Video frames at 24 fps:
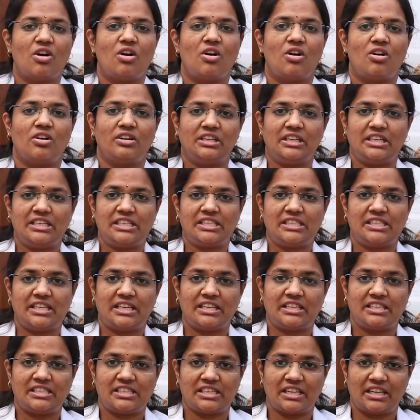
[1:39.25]
or is
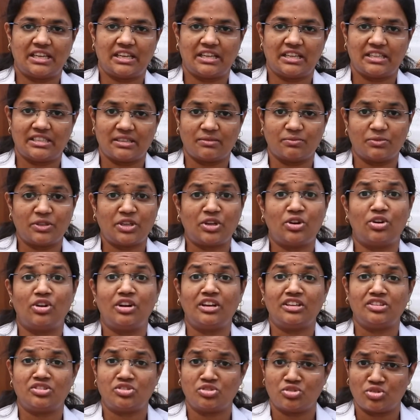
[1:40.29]
there is a something called
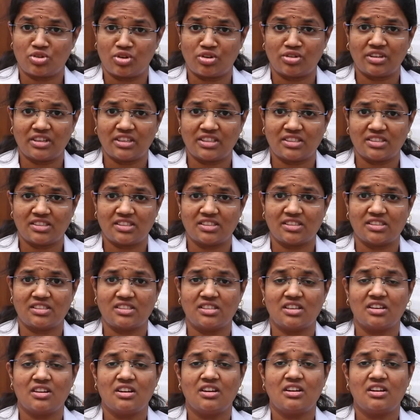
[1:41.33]
as chocolate cyst,